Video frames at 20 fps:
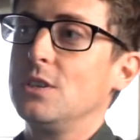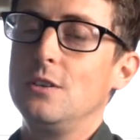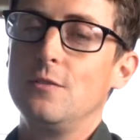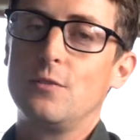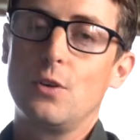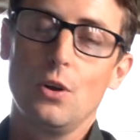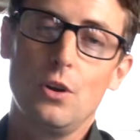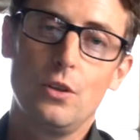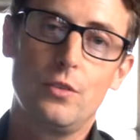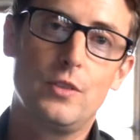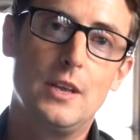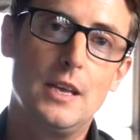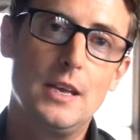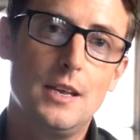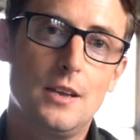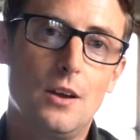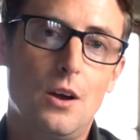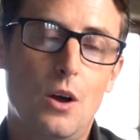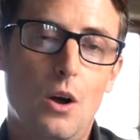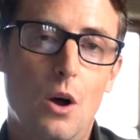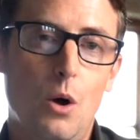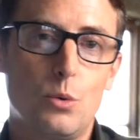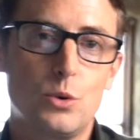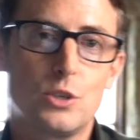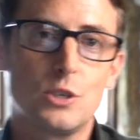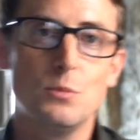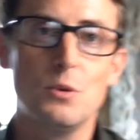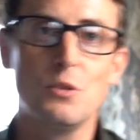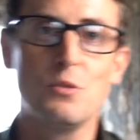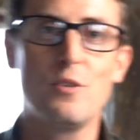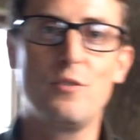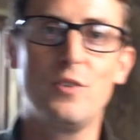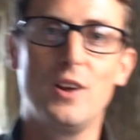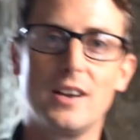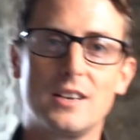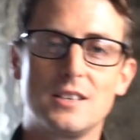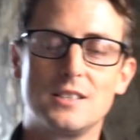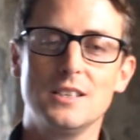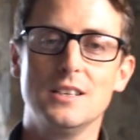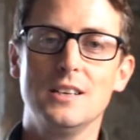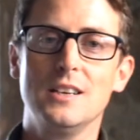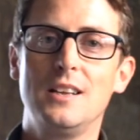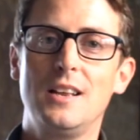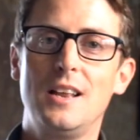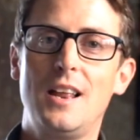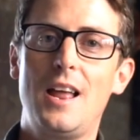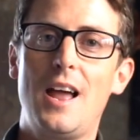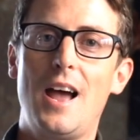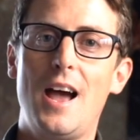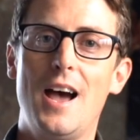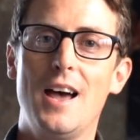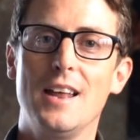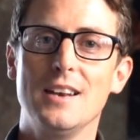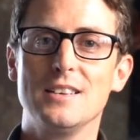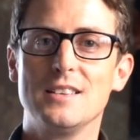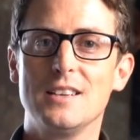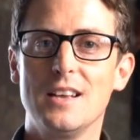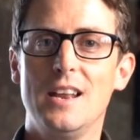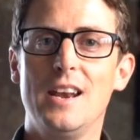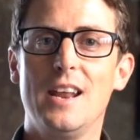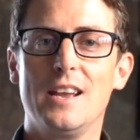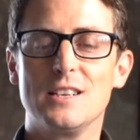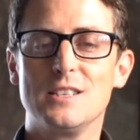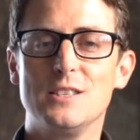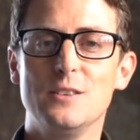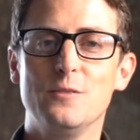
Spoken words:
you've got the ultimate reflector and a negative